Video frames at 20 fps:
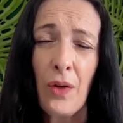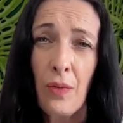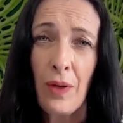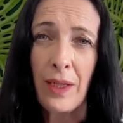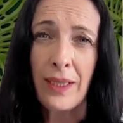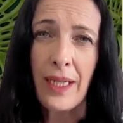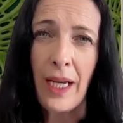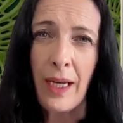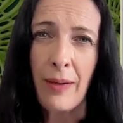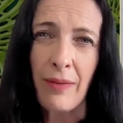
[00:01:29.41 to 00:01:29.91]

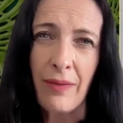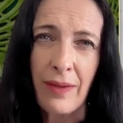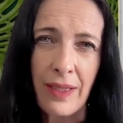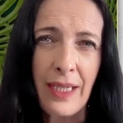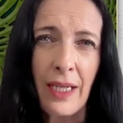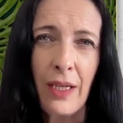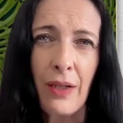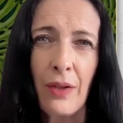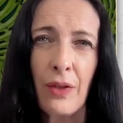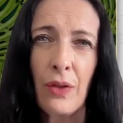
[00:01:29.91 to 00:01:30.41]
What time of the
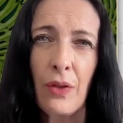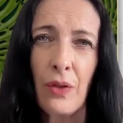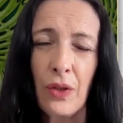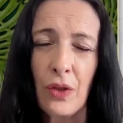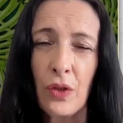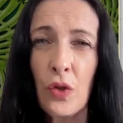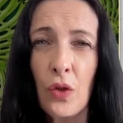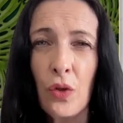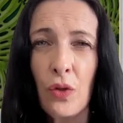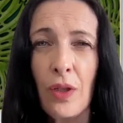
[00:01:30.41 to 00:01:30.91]
day are you going
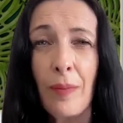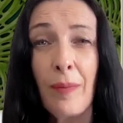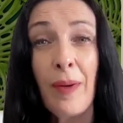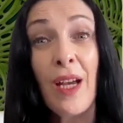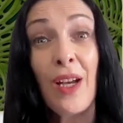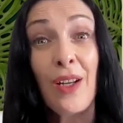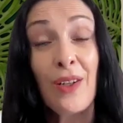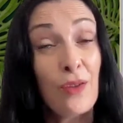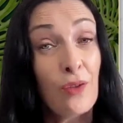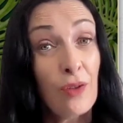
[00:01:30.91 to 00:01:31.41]
to do them?
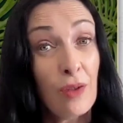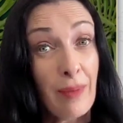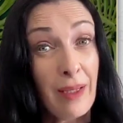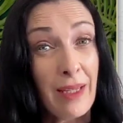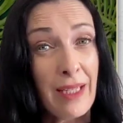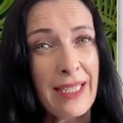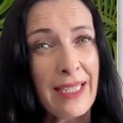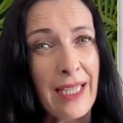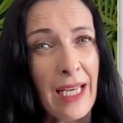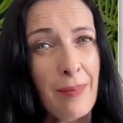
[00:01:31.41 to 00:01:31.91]
Do them at
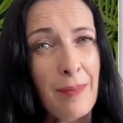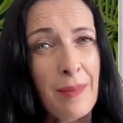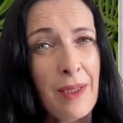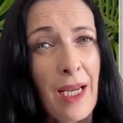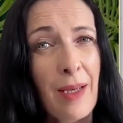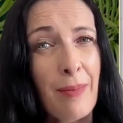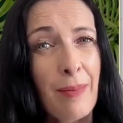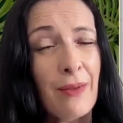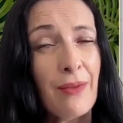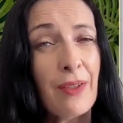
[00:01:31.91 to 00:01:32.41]
the same
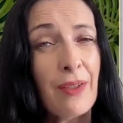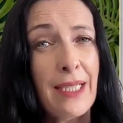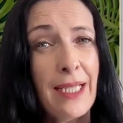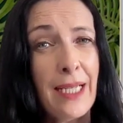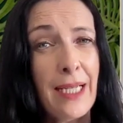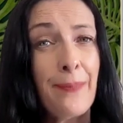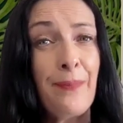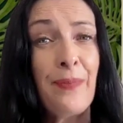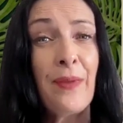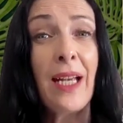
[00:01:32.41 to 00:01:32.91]
time every
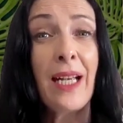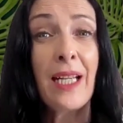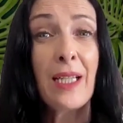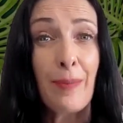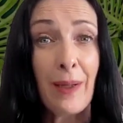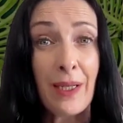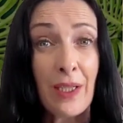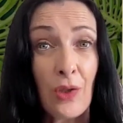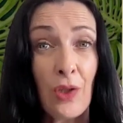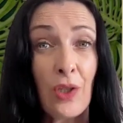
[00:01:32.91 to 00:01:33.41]
day. It's
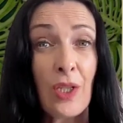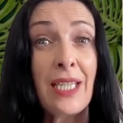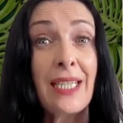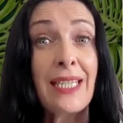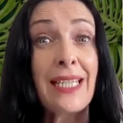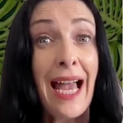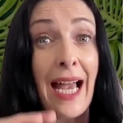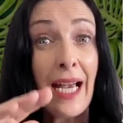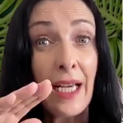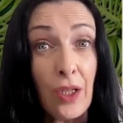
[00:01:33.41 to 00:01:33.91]
best to
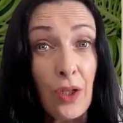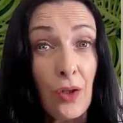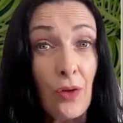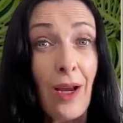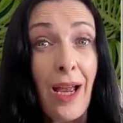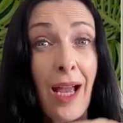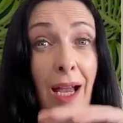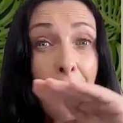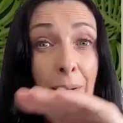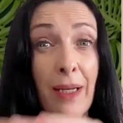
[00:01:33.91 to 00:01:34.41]
stack
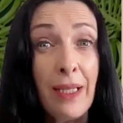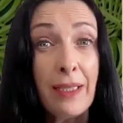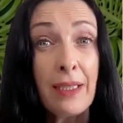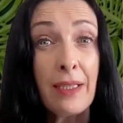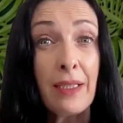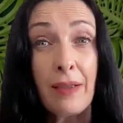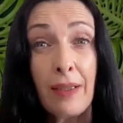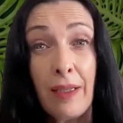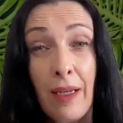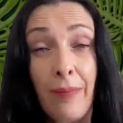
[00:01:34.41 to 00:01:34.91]
your
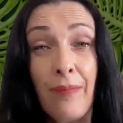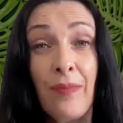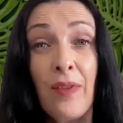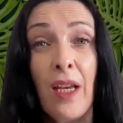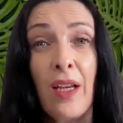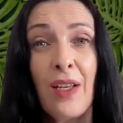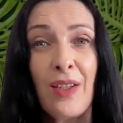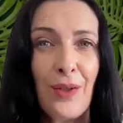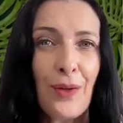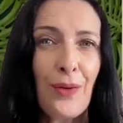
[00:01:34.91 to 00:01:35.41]
habits. Yeah.
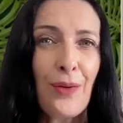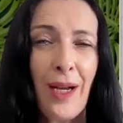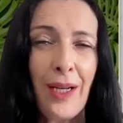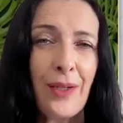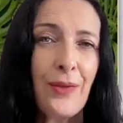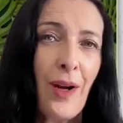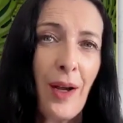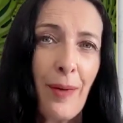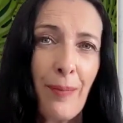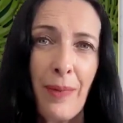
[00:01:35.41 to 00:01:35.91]
So I
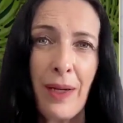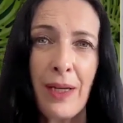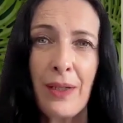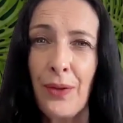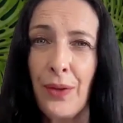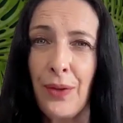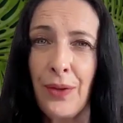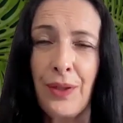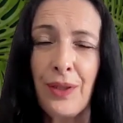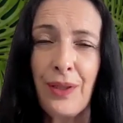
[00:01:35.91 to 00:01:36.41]
drop my
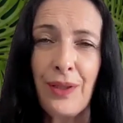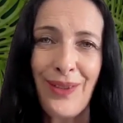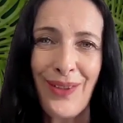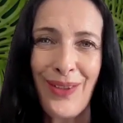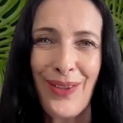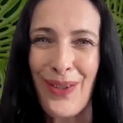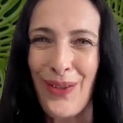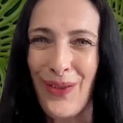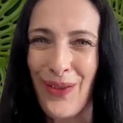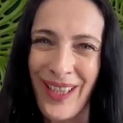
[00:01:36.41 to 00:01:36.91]
daughter
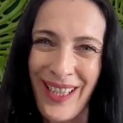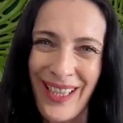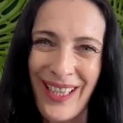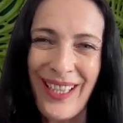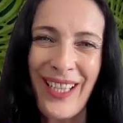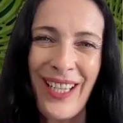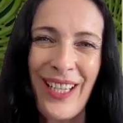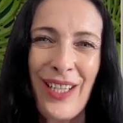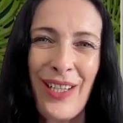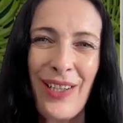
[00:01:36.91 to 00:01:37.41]
to the train
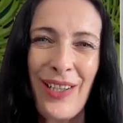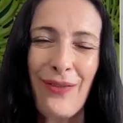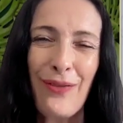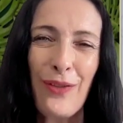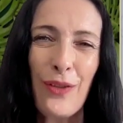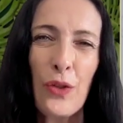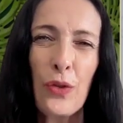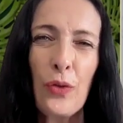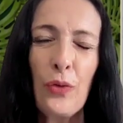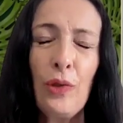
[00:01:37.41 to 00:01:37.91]
station
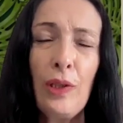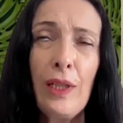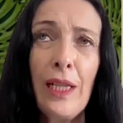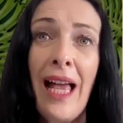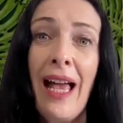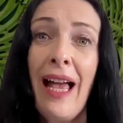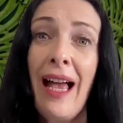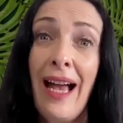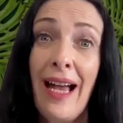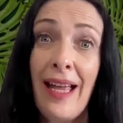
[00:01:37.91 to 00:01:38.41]
for school,
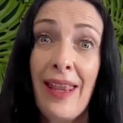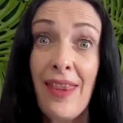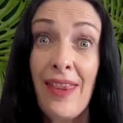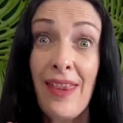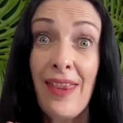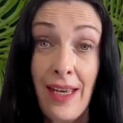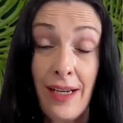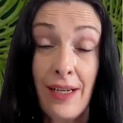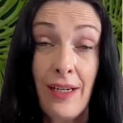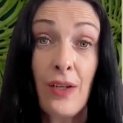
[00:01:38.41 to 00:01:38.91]

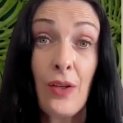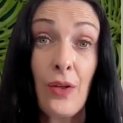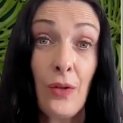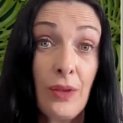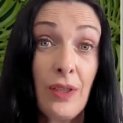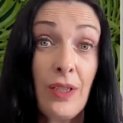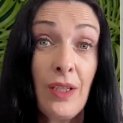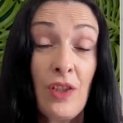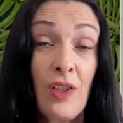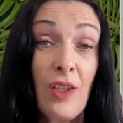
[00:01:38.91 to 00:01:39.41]
and then I go
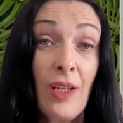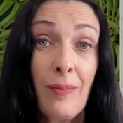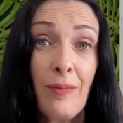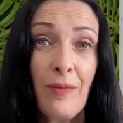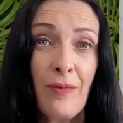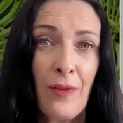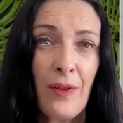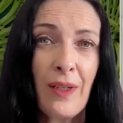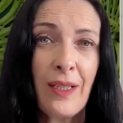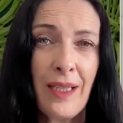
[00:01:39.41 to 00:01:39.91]
to the
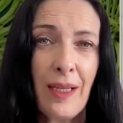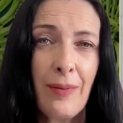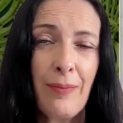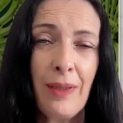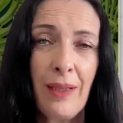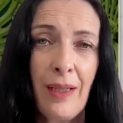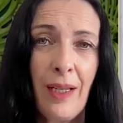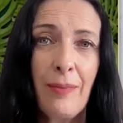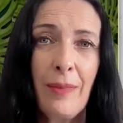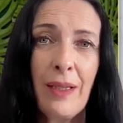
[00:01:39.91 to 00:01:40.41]
gym, for
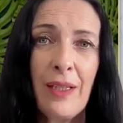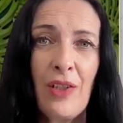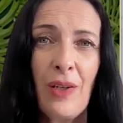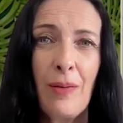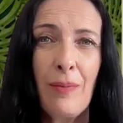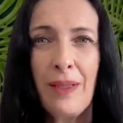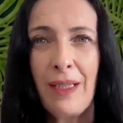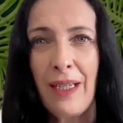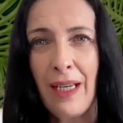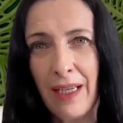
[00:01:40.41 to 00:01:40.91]
example, on my
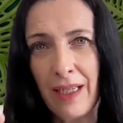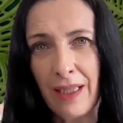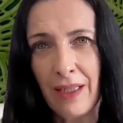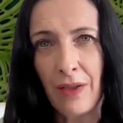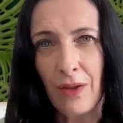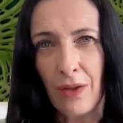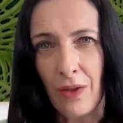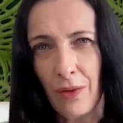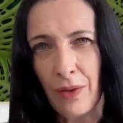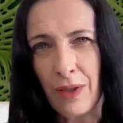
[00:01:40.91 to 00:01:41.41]
gym days.
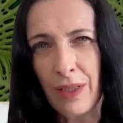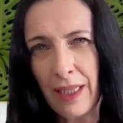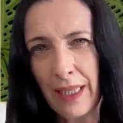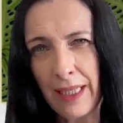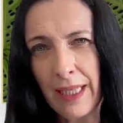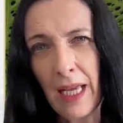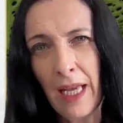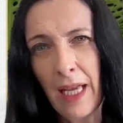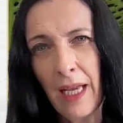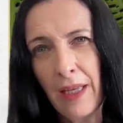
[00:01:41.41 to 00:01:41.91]
You know, it's
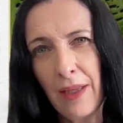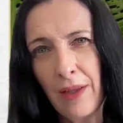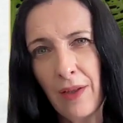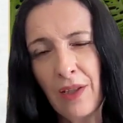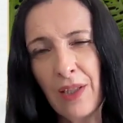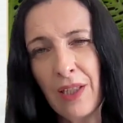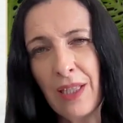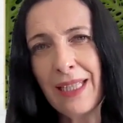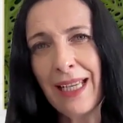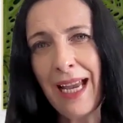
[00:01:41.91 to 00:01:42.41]
like they're
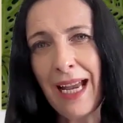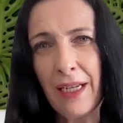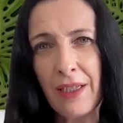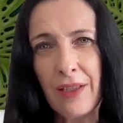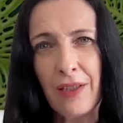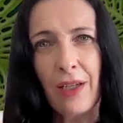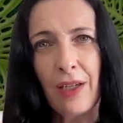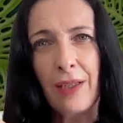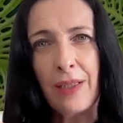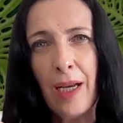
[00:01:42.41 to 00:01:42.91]

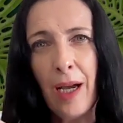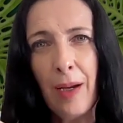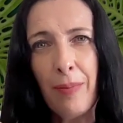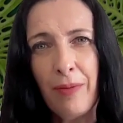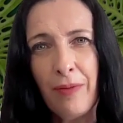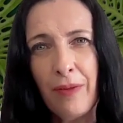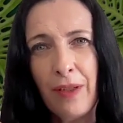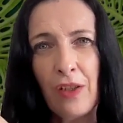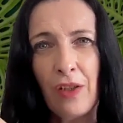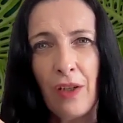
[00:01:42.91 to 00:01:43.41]
stacked on top
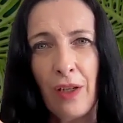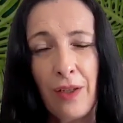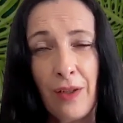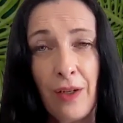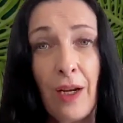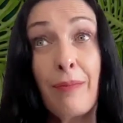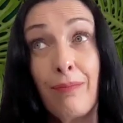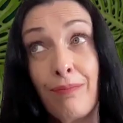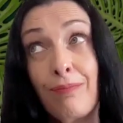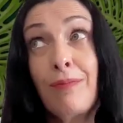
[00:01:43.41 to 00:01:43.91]
of each
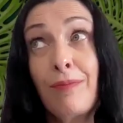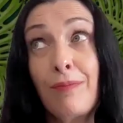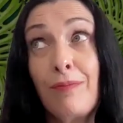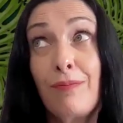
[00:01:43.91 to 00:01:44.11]
other.